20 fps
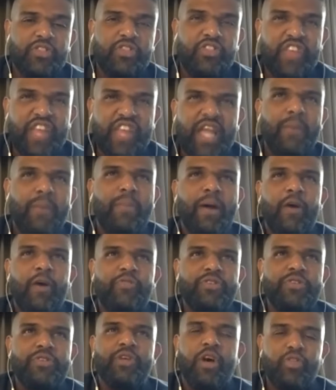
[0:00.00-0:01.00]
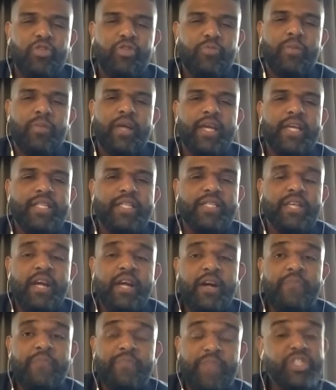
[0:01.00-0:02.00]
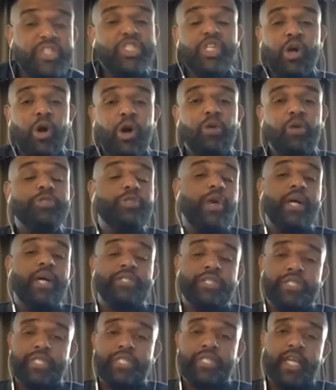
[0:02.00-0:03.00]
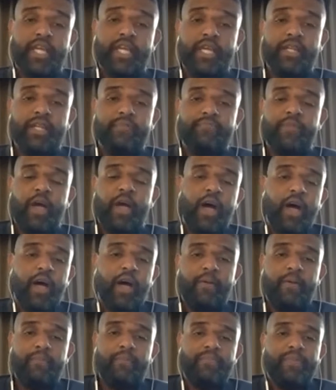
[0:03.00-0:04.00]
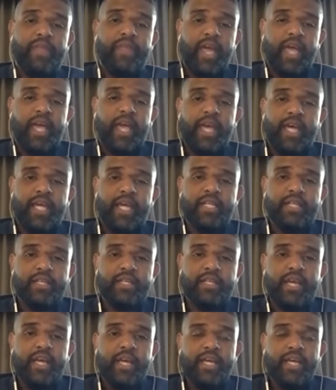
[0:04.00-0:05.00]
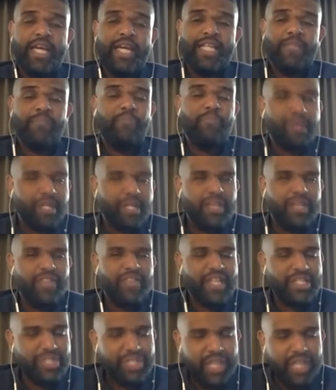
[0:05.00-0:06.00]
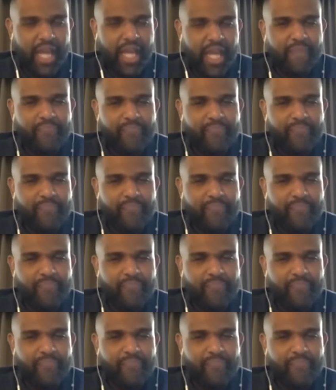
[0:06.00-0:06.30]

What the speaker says: think about this other place that she also has a stake in. And it's building that stake.